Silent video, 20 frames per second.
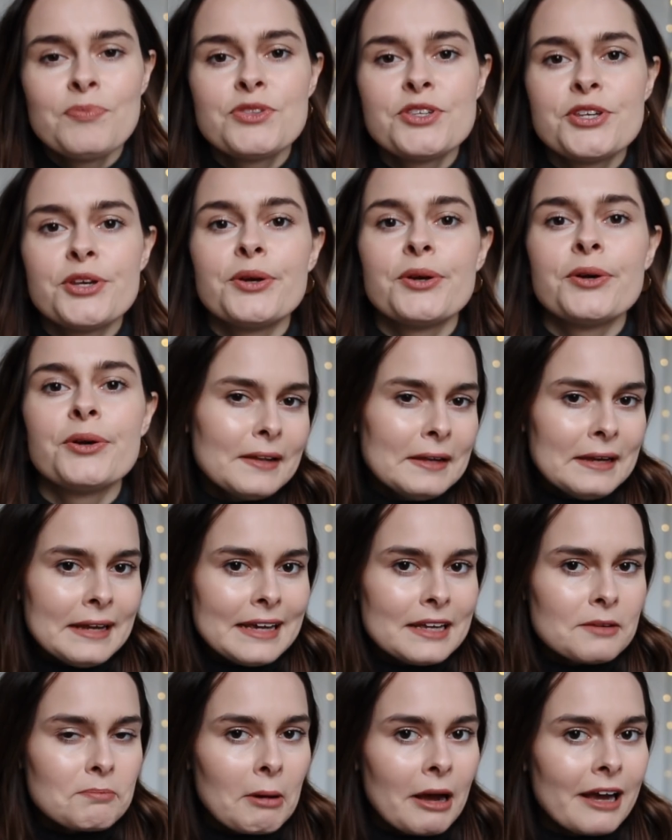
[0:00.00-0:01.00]
to
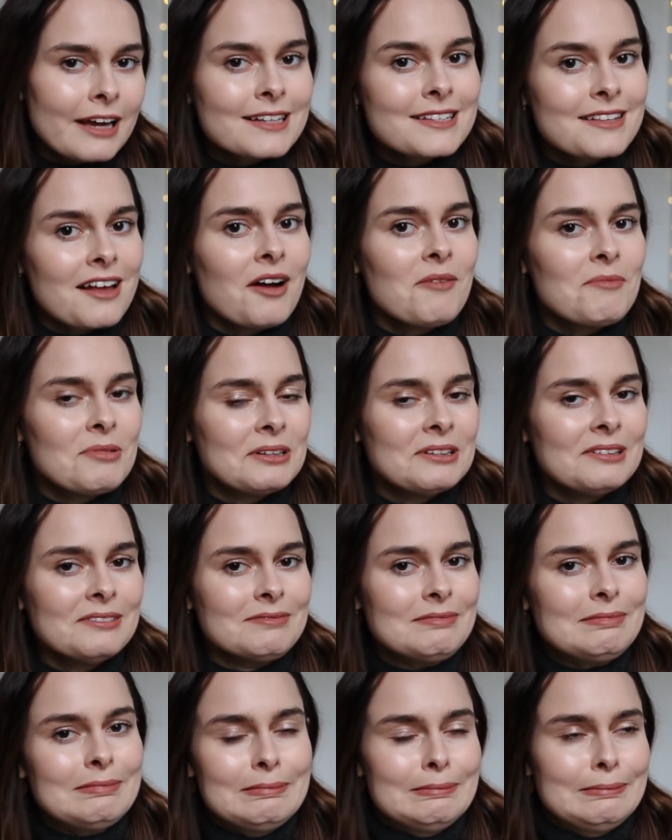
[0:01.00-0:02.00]
lead by example.